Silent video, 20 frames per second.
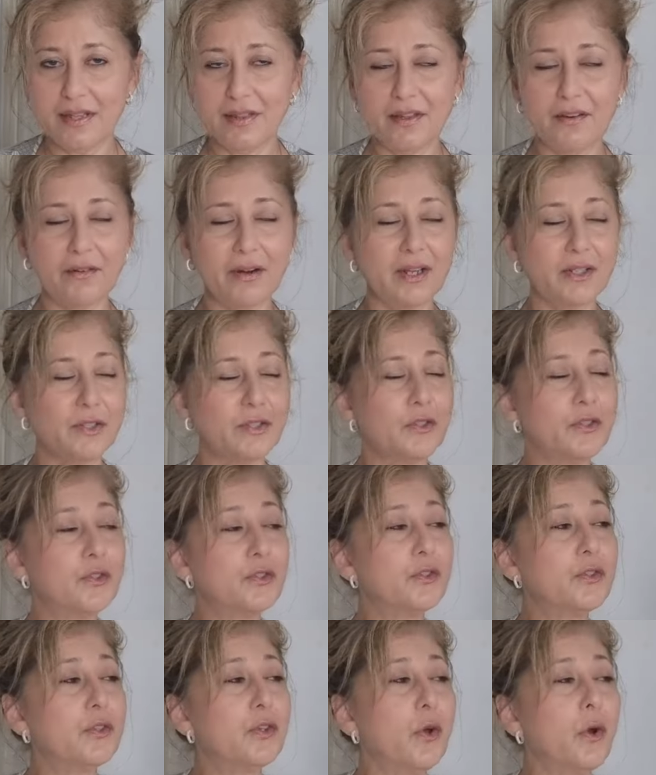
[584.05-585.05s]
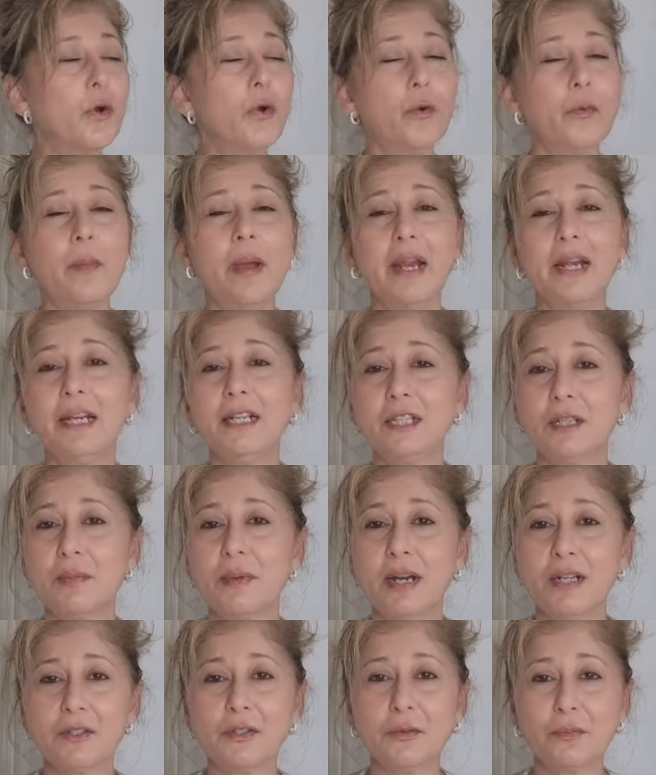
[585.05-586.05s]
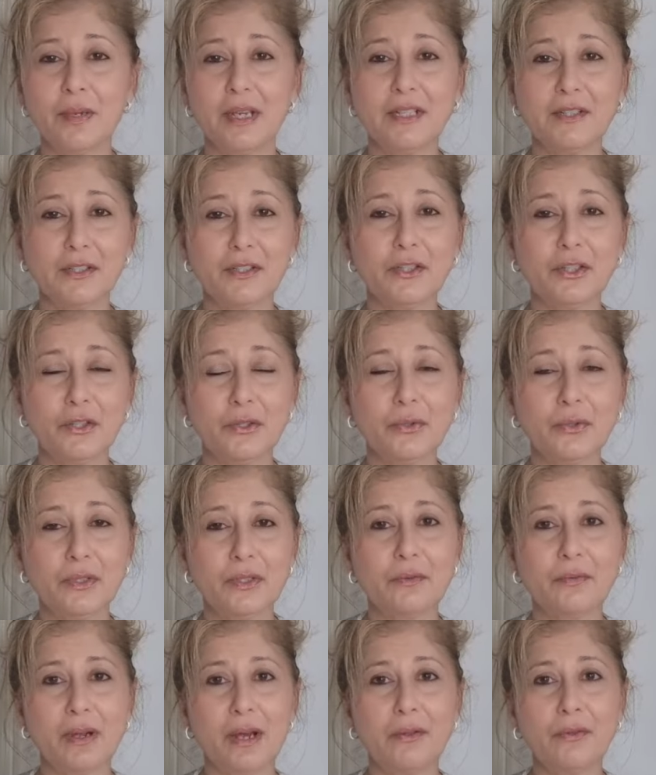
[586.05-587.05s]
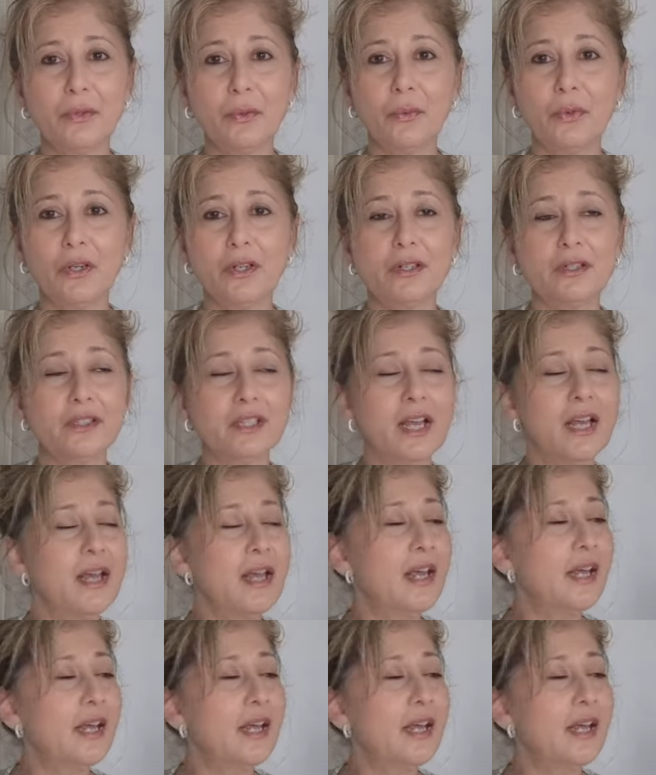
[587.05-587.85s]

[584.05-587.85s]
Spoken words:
There are so many tomato-based stews around the world